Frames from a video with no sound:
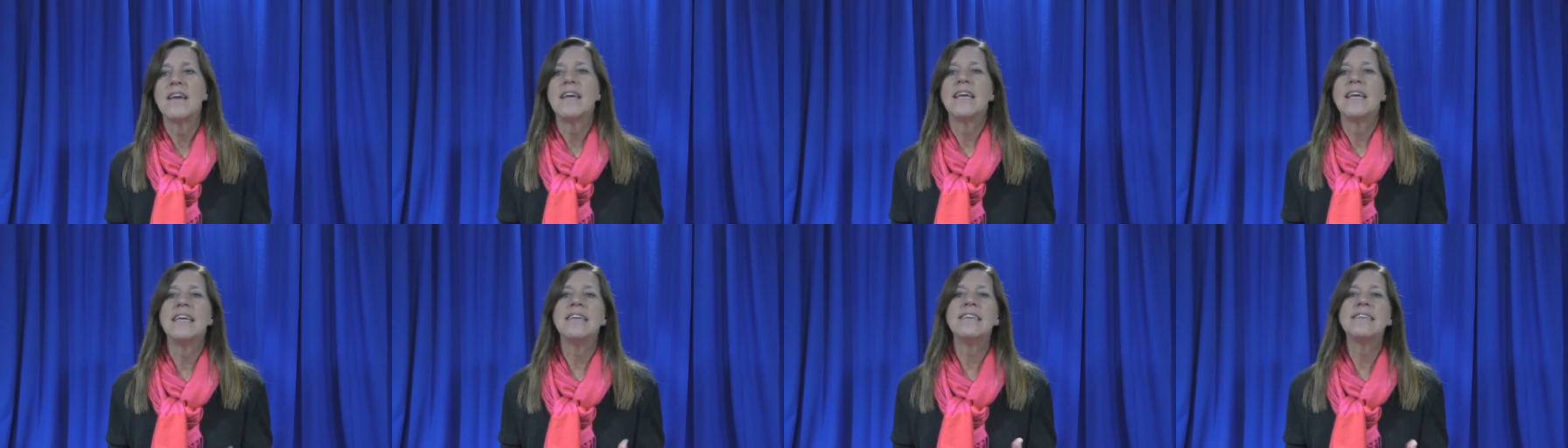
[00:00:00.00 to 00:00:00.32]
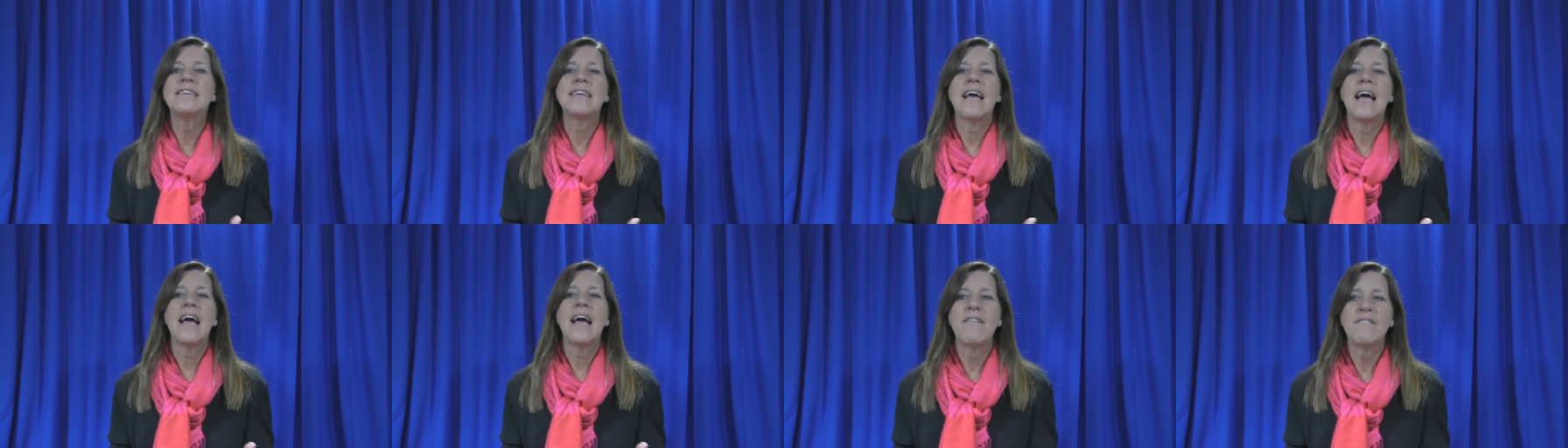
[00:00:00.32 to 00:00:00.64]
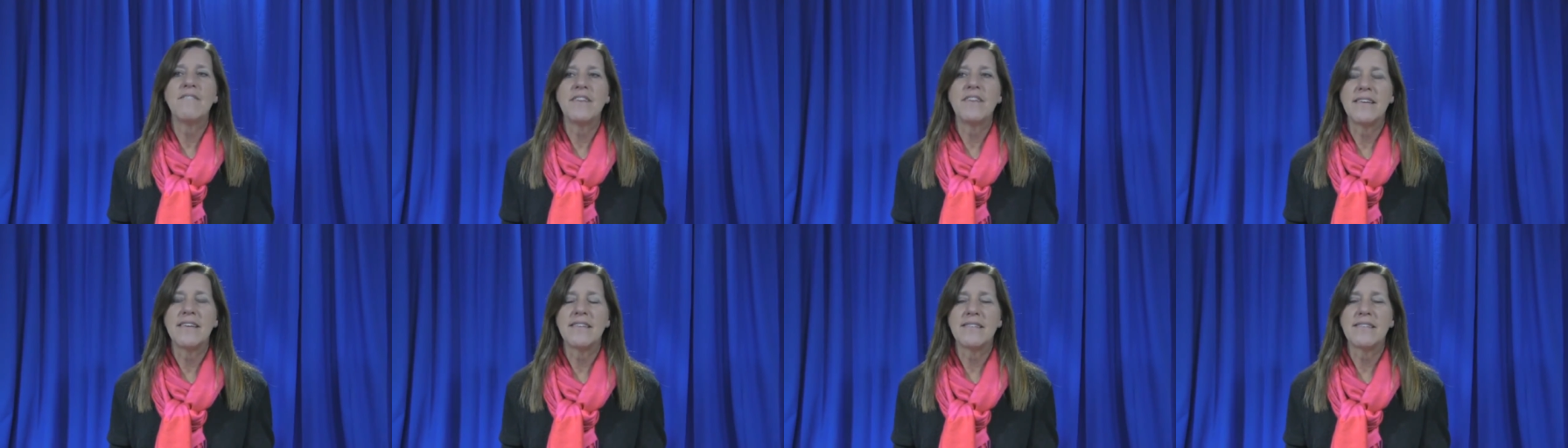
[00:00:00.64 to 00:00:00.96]
into
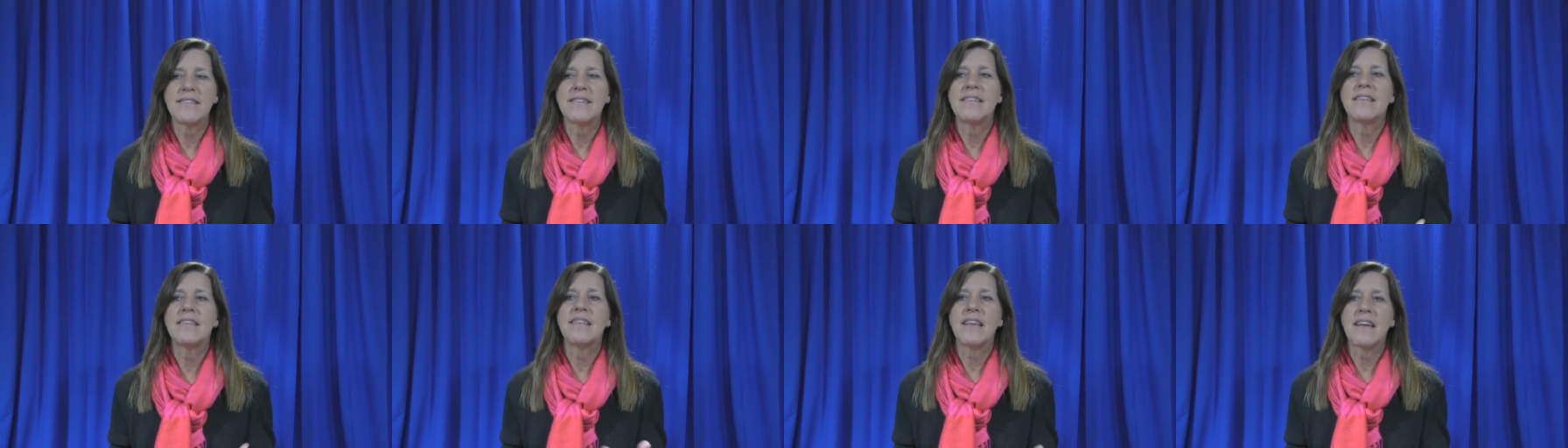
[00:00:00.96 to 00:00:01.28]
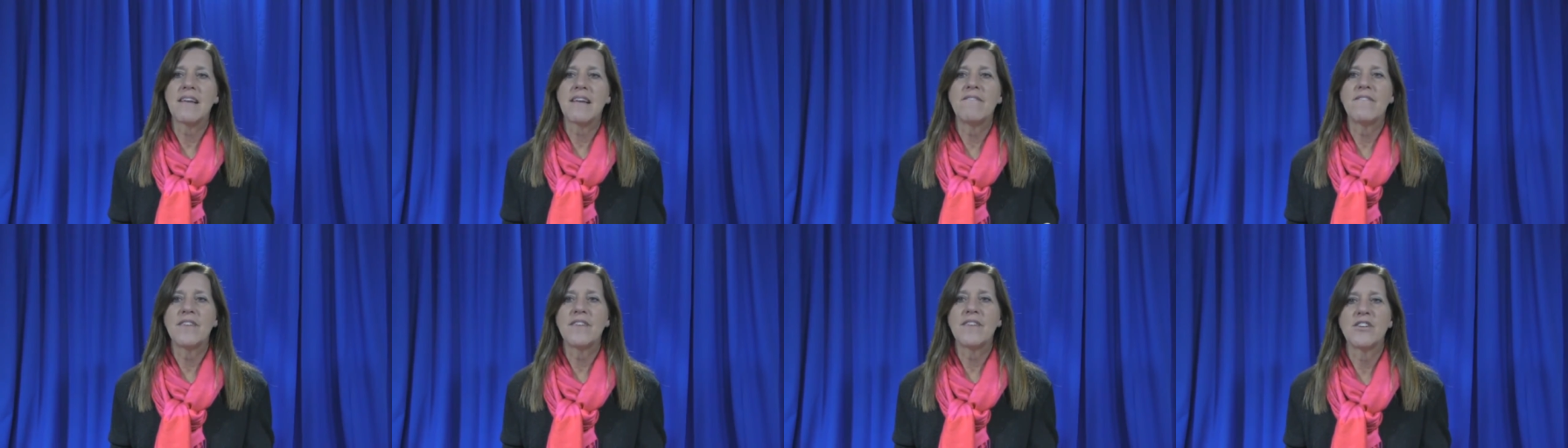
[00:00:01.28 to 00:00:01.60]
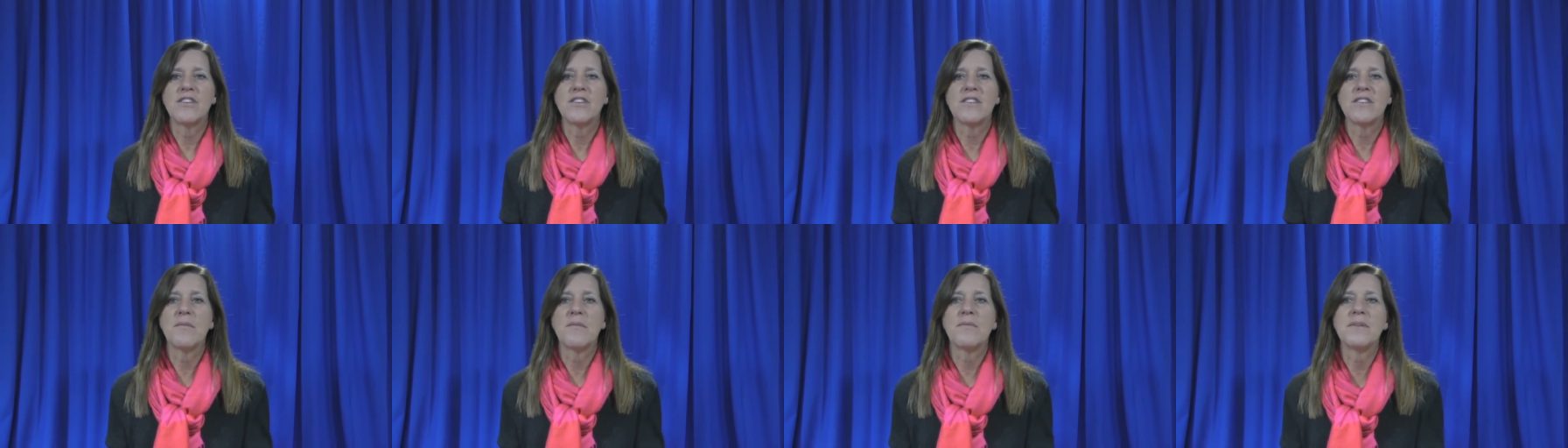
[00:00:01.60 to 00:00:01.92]
evidence, the
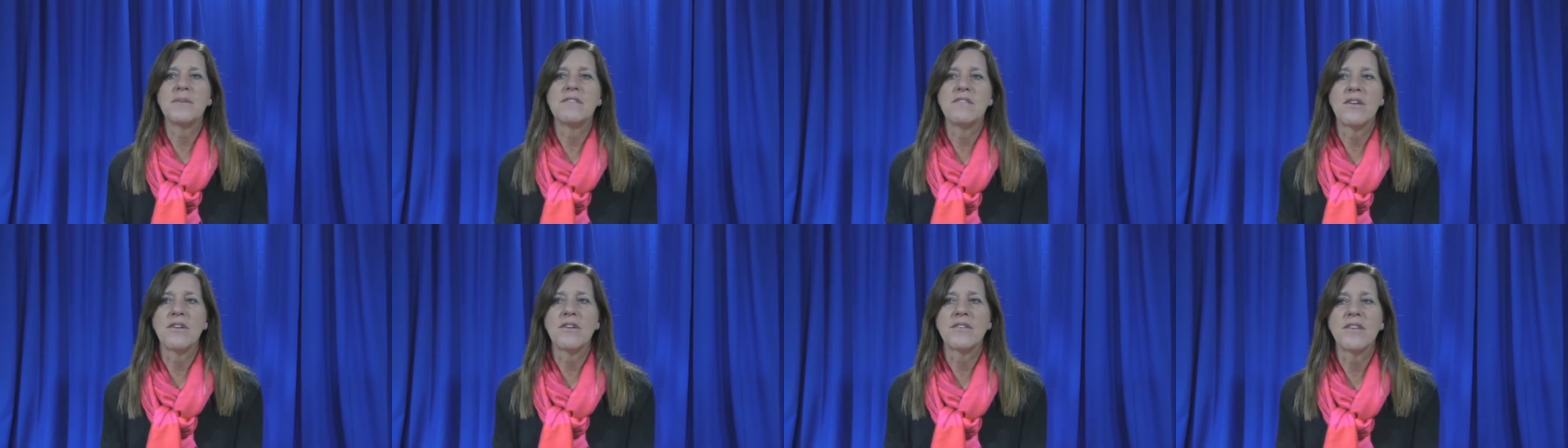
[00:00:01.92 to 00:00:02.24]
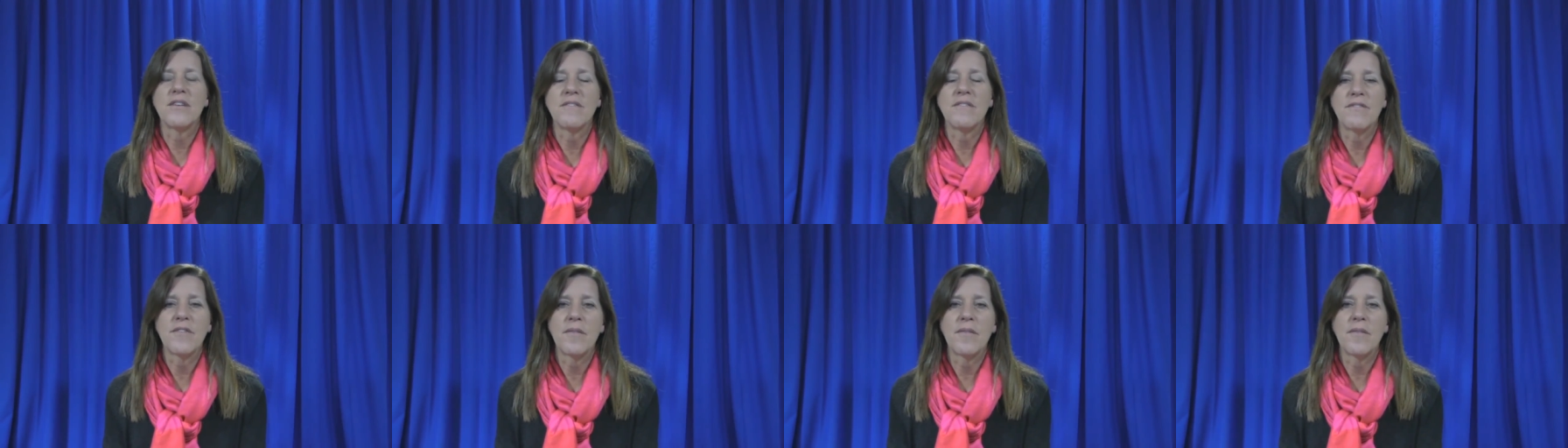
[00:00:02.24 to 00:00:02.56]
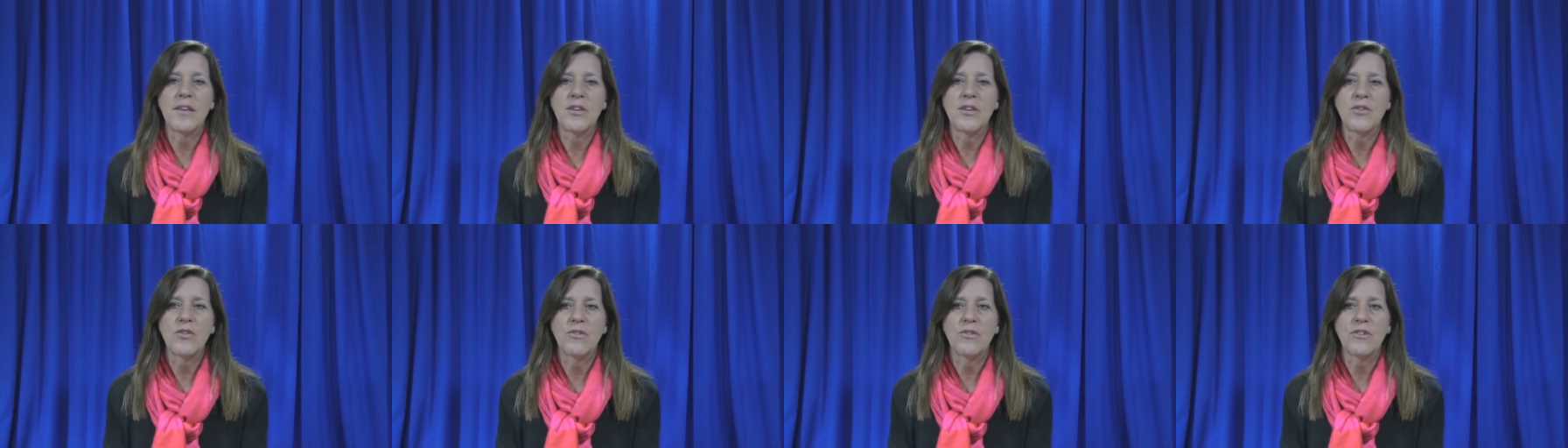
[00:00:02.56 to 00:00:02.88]
confessions that resulted from
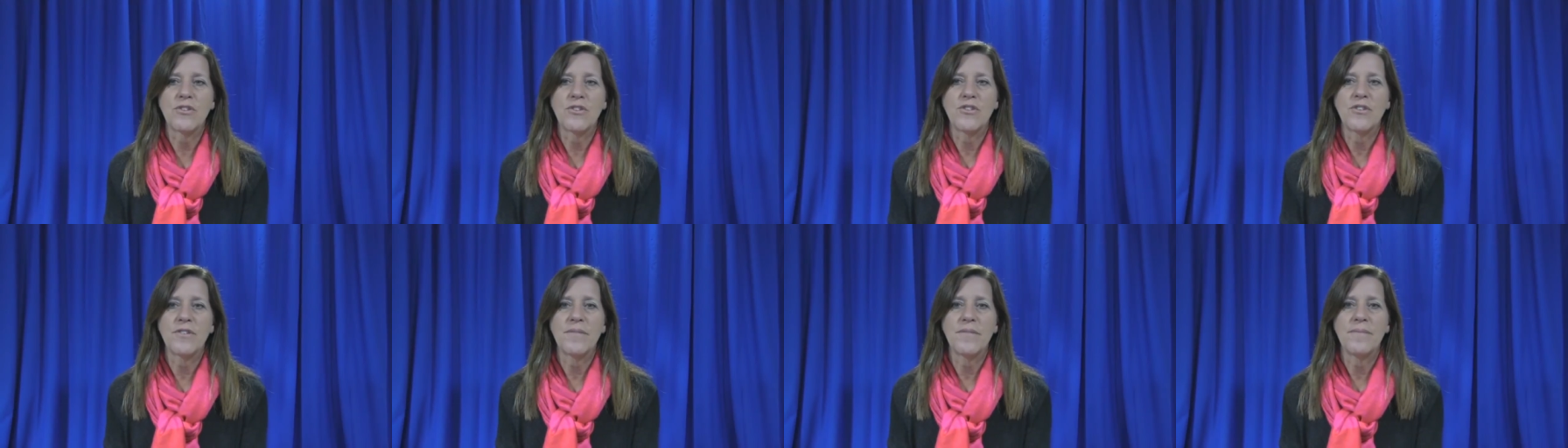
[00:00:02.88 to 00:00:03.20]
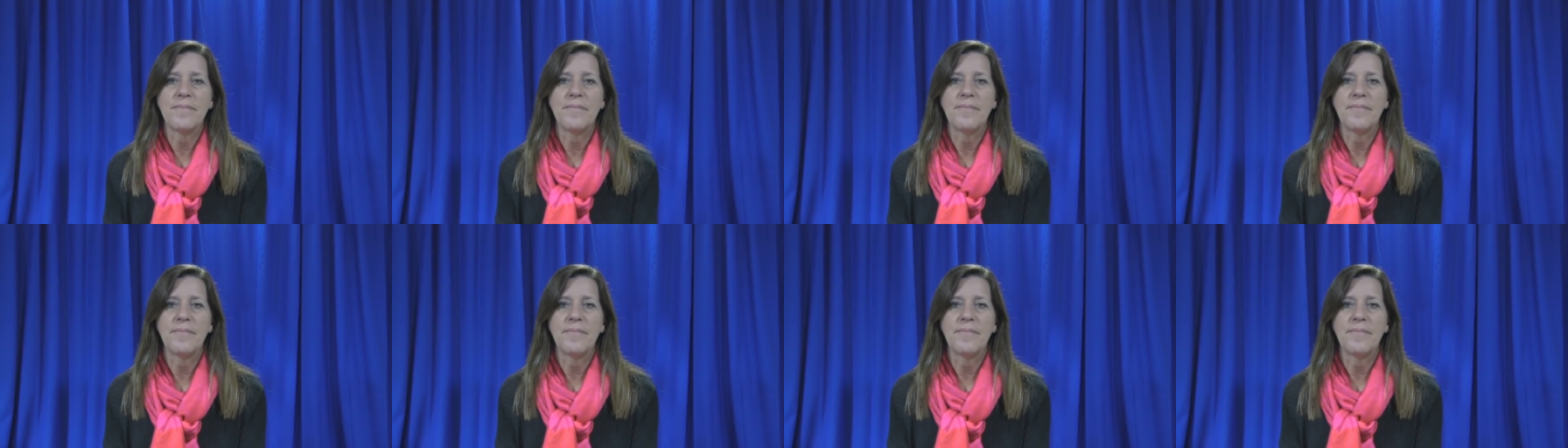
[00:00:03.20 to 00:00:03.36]
the torture.